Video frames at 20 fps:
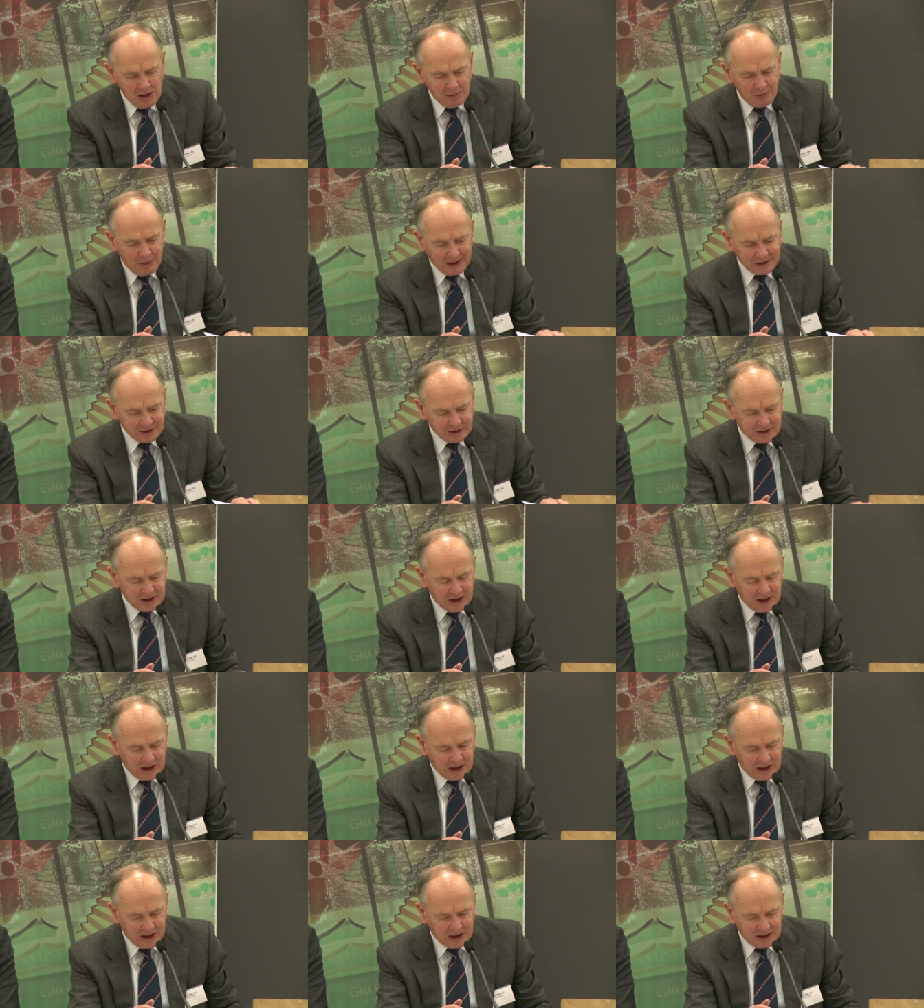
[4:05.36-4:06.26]
But
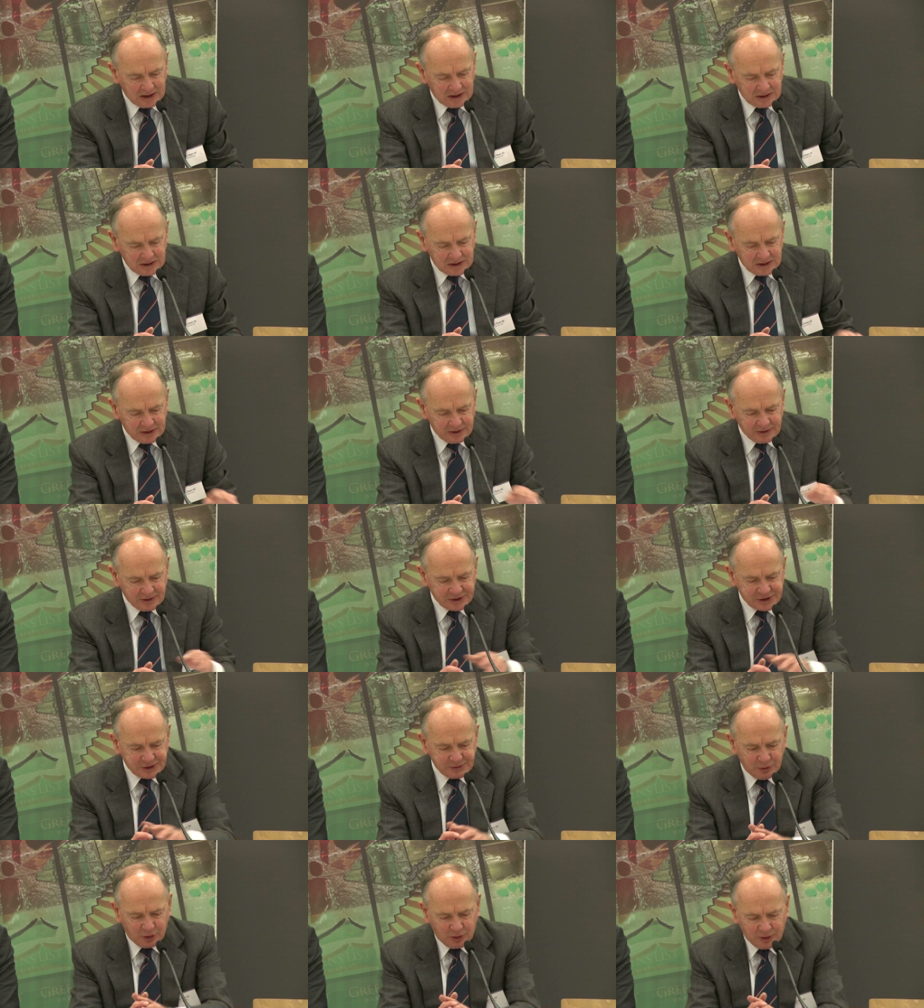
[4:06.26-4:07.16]

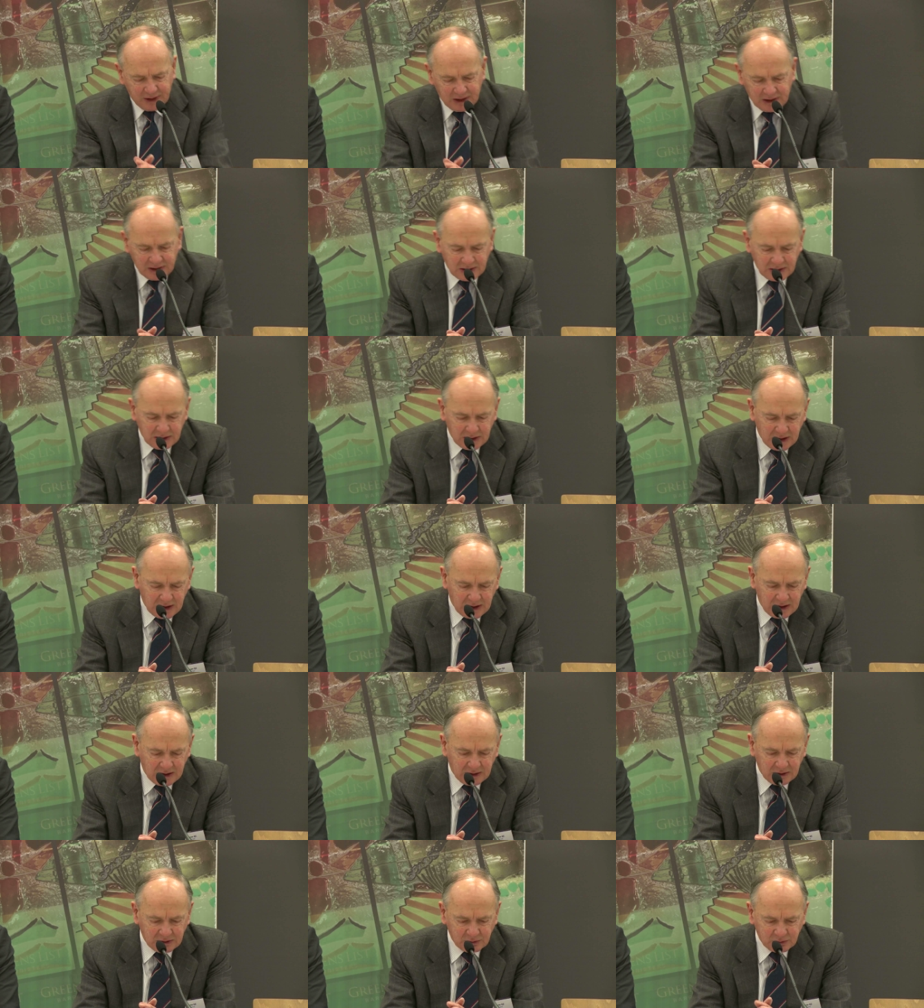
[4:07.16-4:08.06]
this morning,
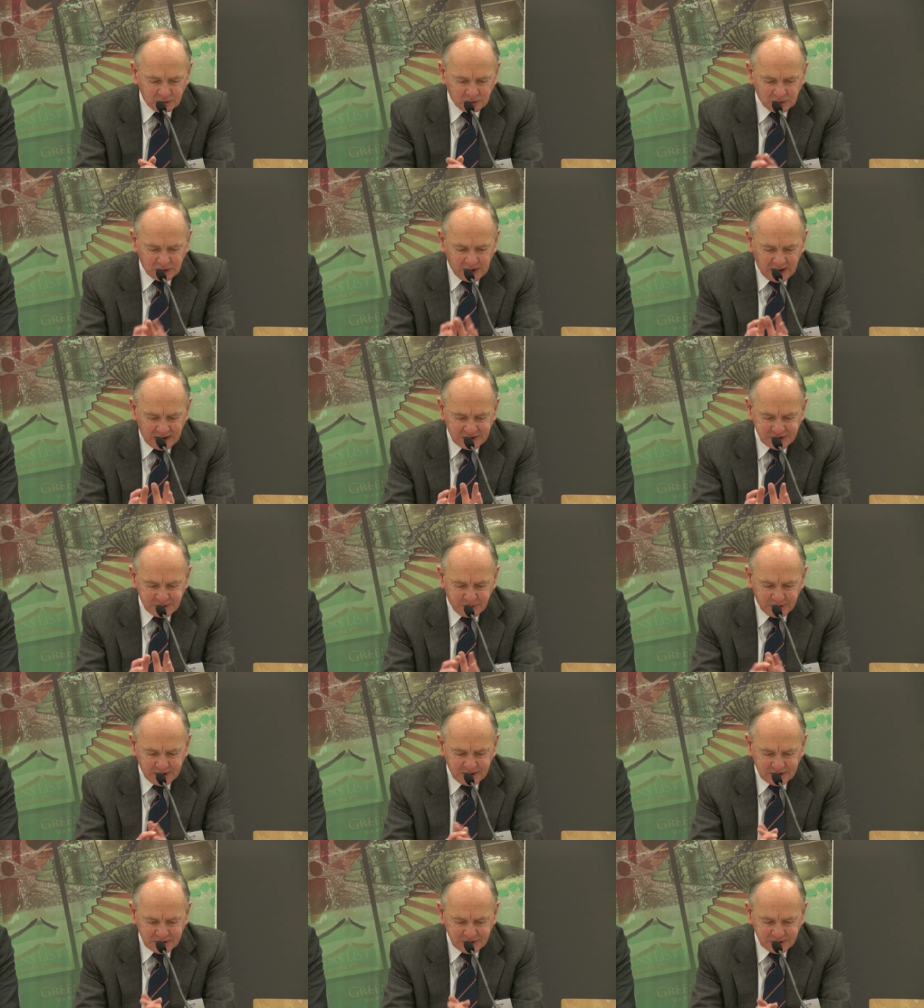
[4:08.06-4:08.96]
our
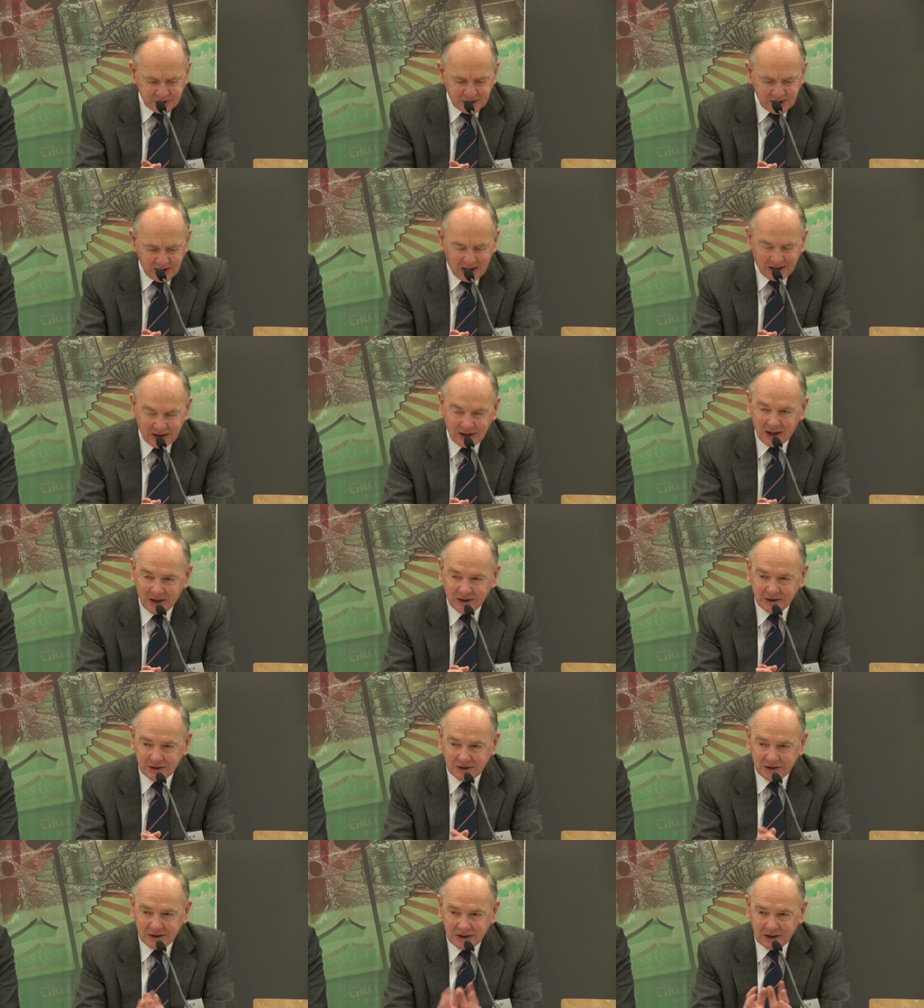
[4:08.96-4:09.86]
speakers are going
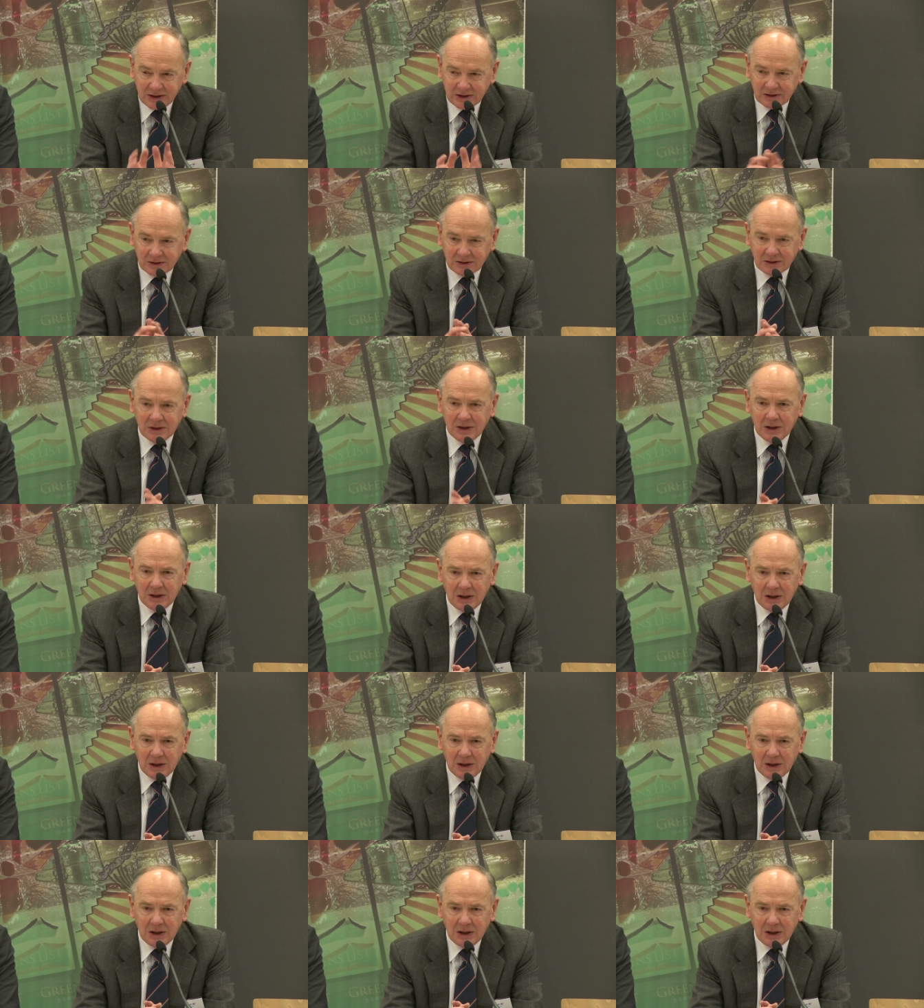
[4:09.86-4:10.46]
to deal